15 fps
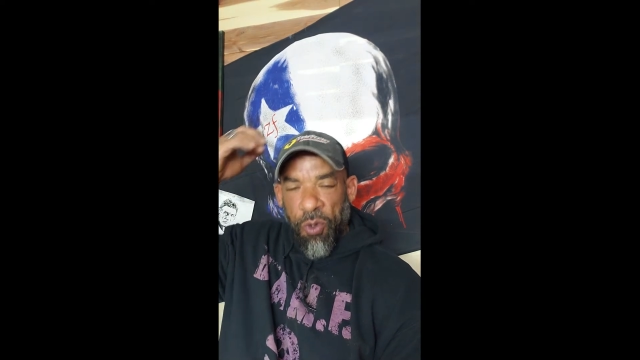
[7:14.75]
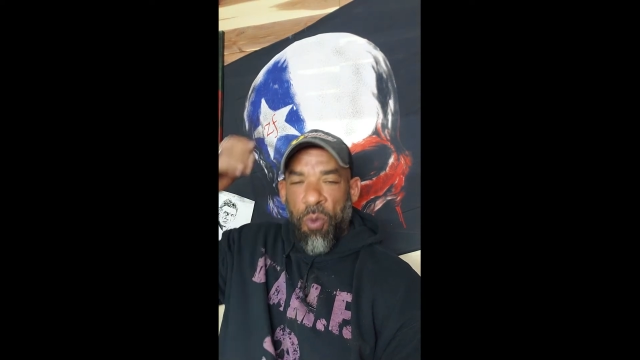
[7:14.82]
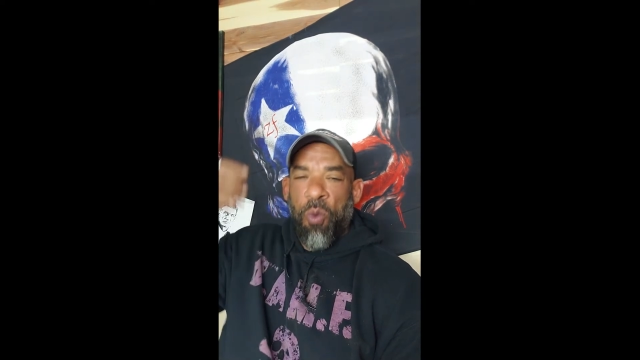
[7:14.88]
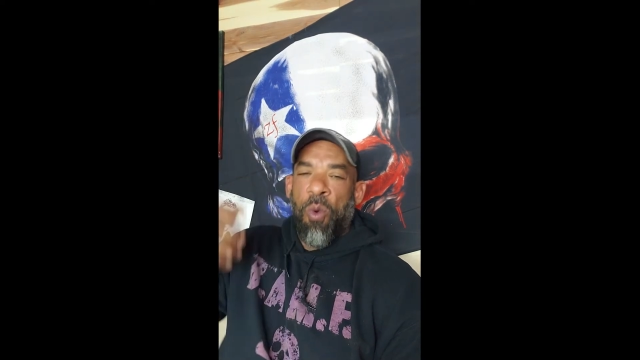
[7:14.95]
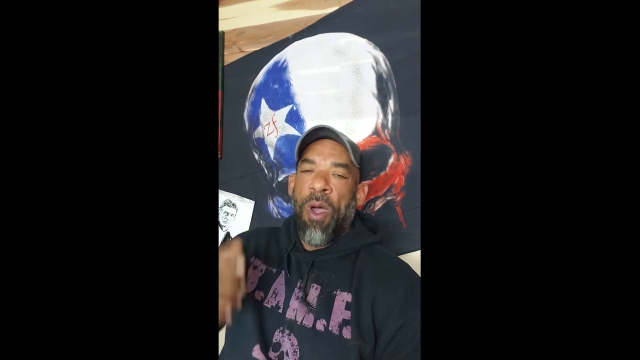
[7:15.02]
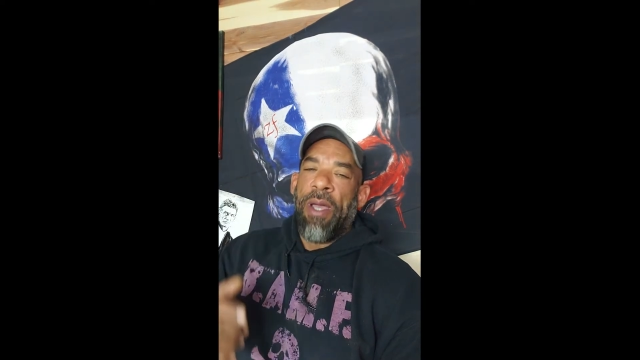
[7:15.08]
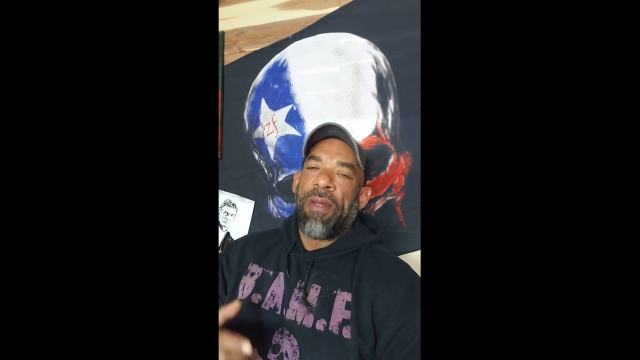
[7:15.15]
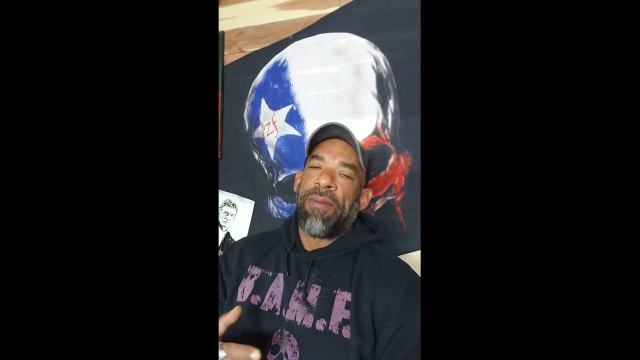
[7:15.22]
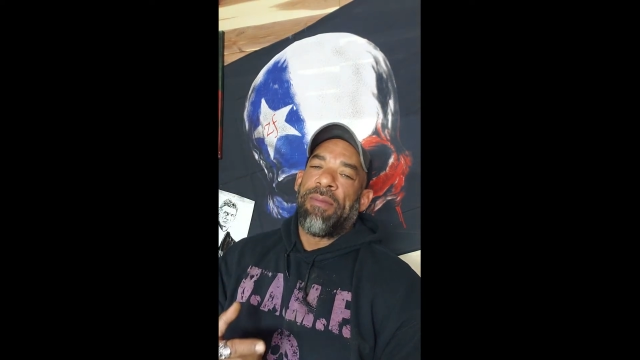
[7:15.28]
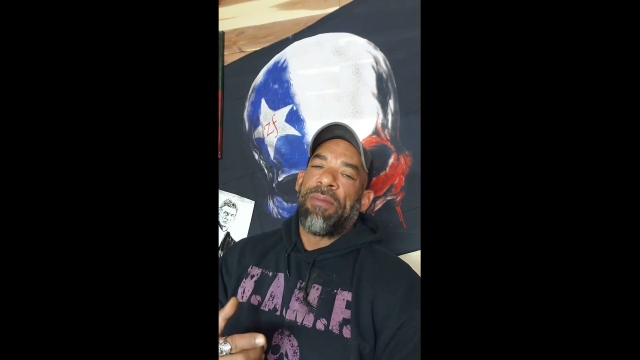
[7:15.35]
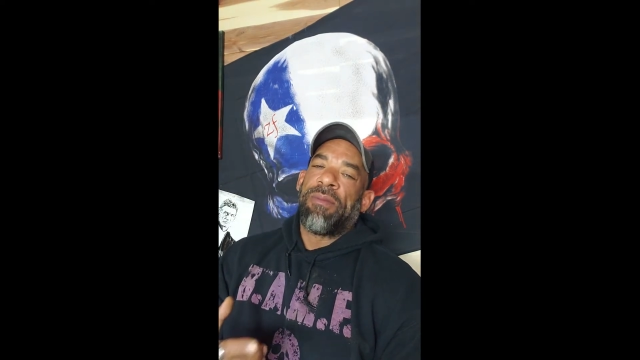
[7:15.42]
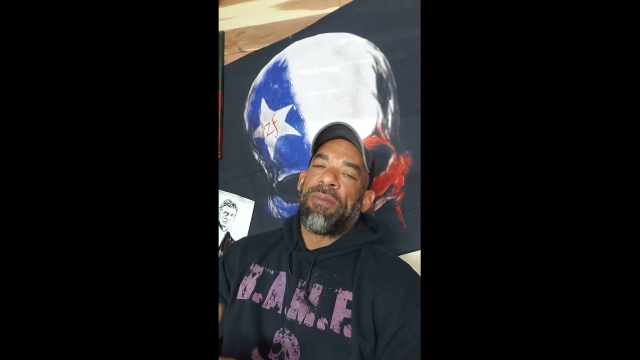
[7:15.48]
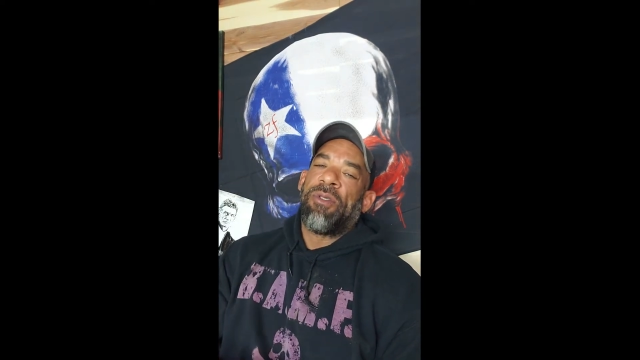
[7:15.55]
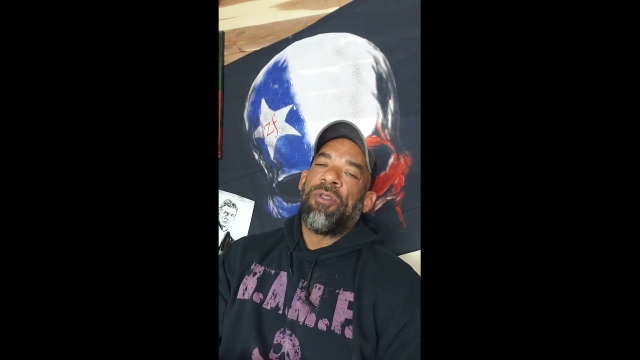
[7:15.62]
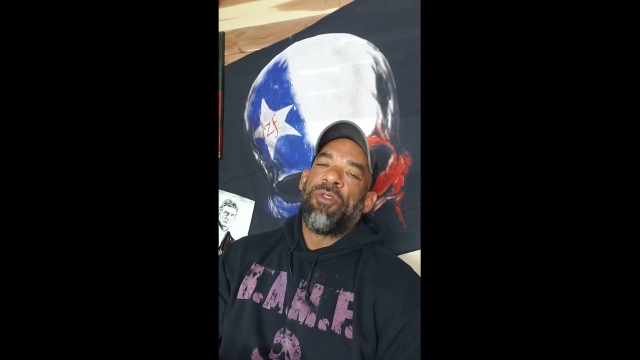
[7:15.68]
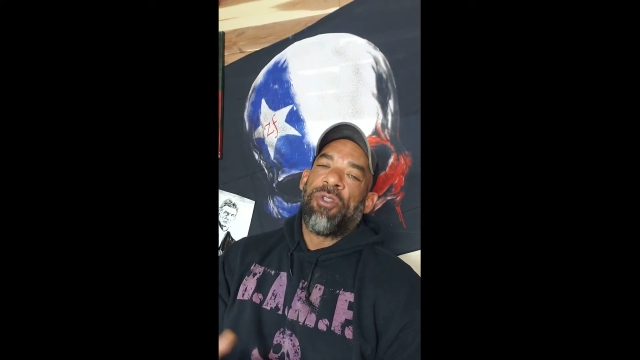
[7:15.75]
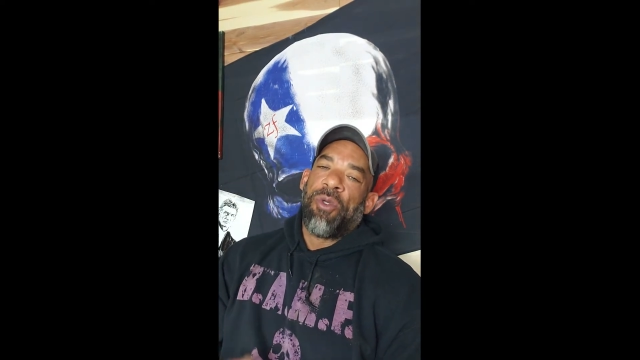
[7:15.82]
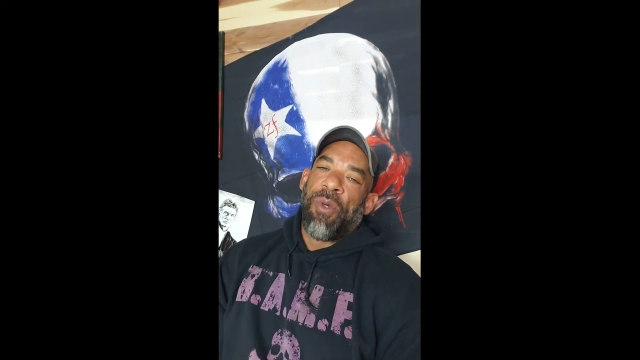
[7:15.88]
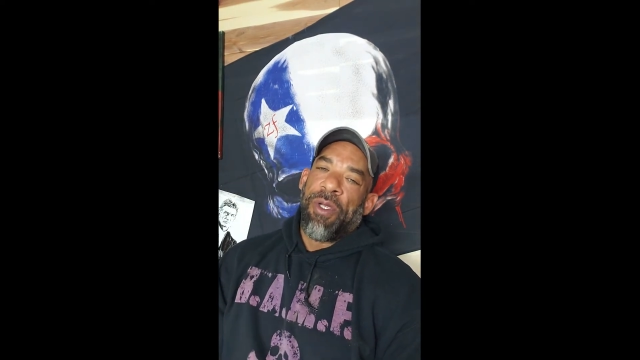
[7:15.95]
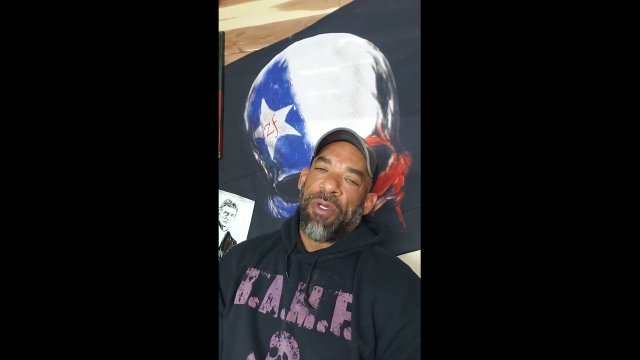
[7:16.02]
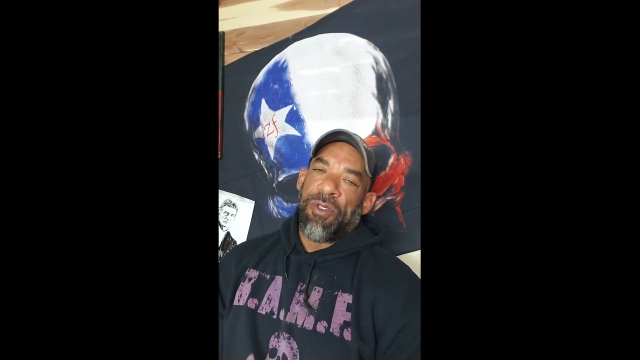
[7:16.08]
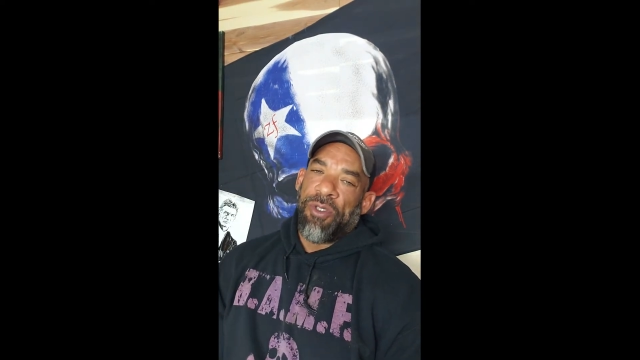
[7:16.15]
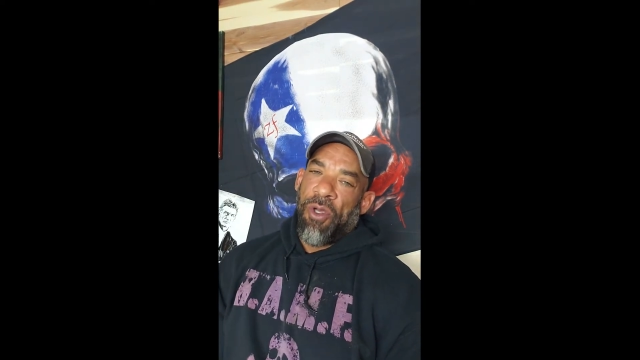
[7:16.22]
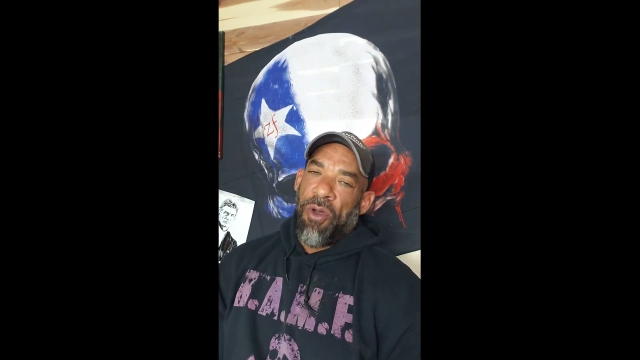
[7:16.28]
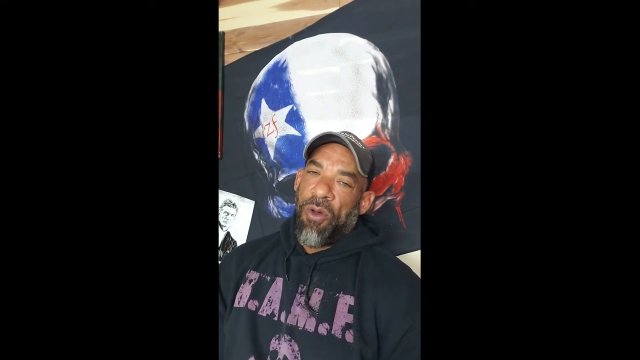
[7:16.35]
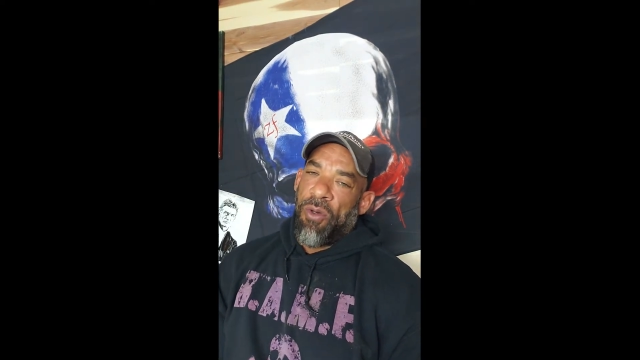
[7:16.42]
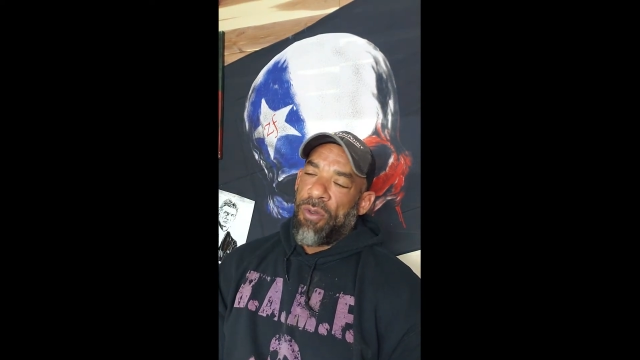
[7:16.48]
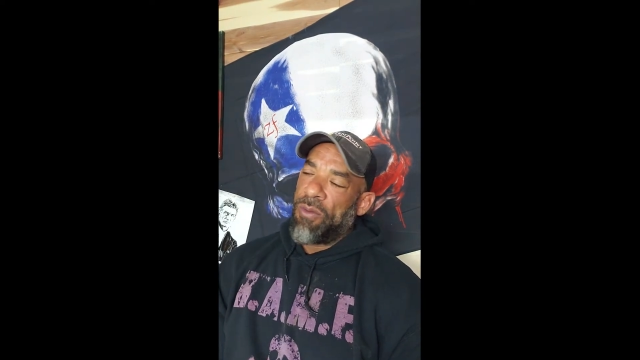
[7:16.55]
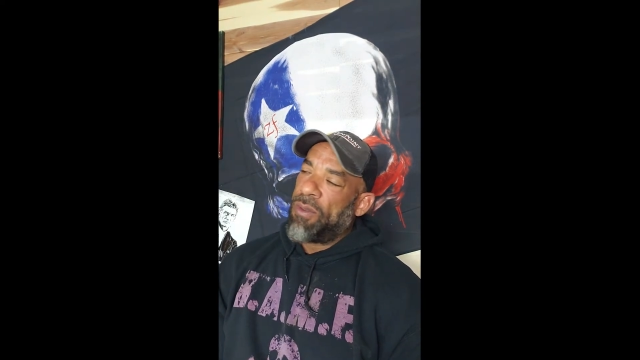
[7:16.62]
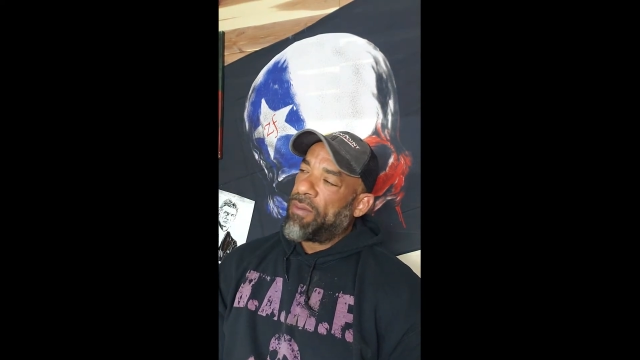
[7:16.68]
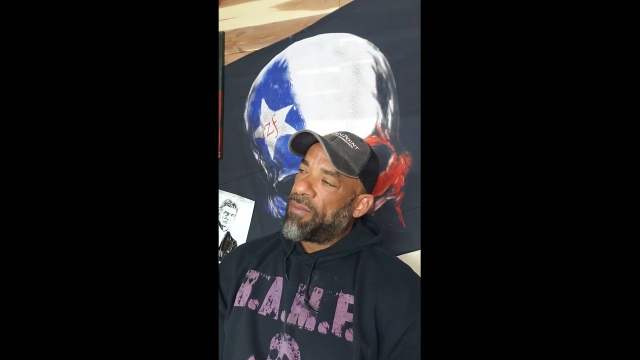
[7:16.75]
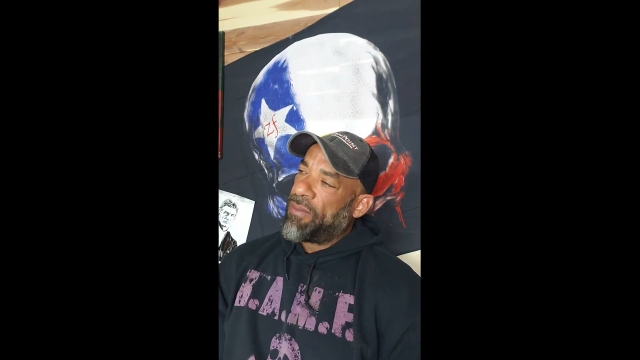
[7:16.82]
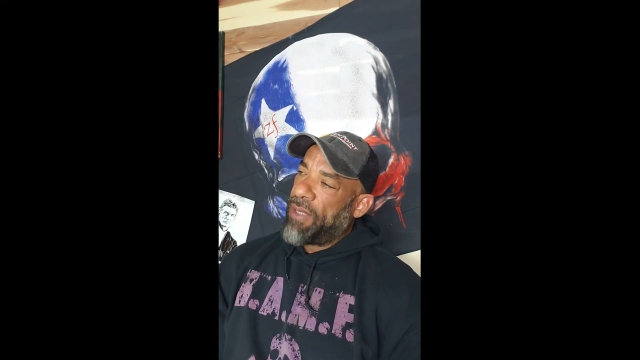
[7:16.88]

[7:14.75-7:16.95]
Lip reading: what you're told,